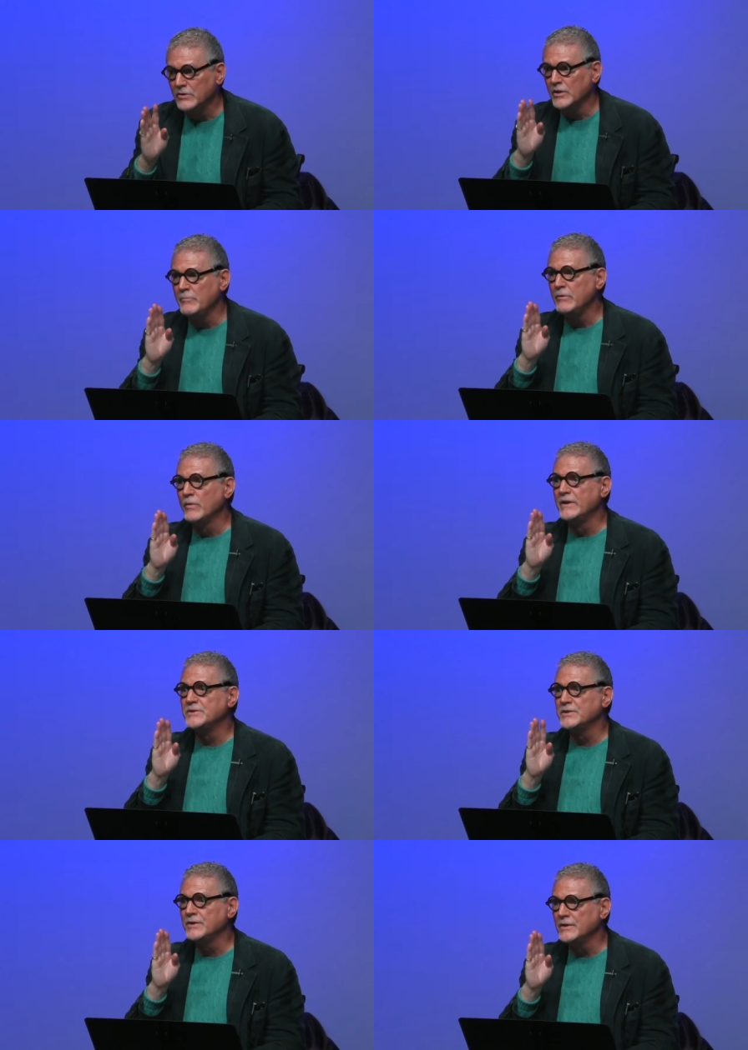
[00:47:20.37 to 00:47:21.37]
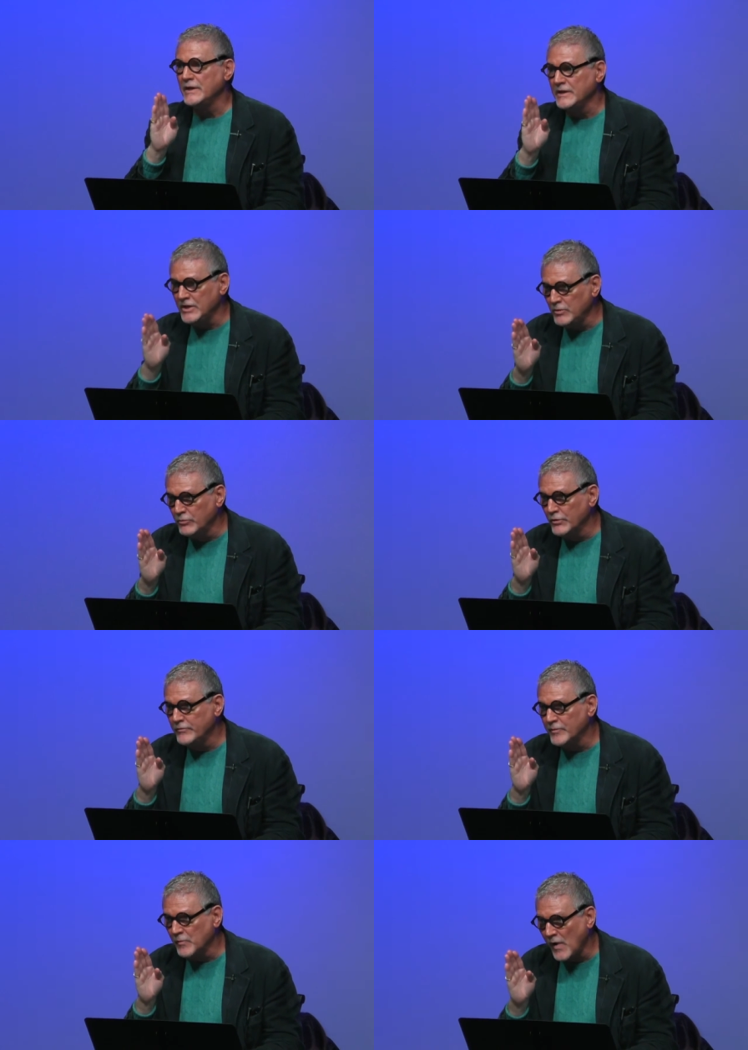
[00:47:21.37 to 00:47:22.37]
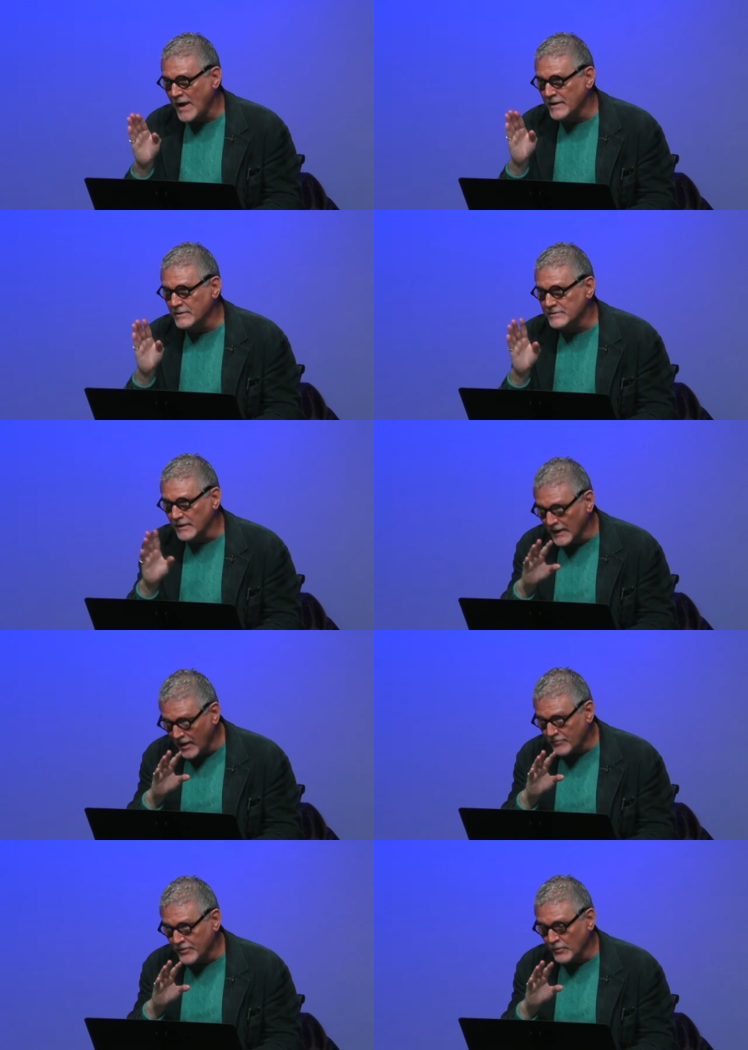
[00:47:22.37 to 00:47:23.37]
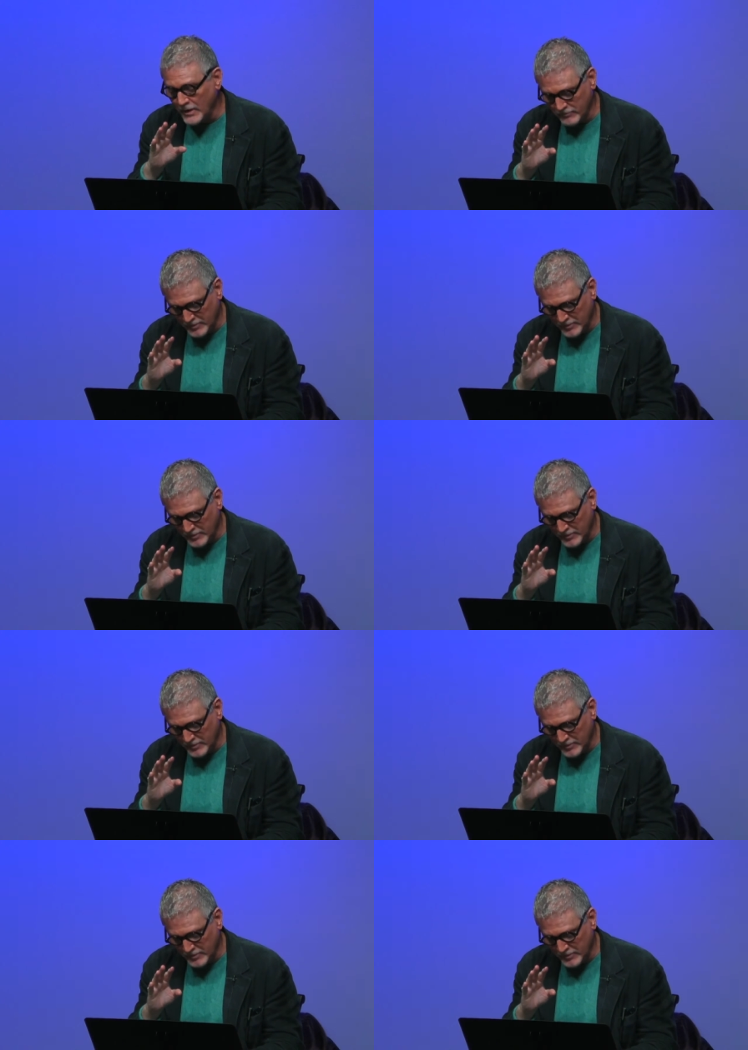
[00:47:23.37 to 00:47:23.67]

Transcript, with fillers: Let me read it to you in Hebrew from right to left, the way it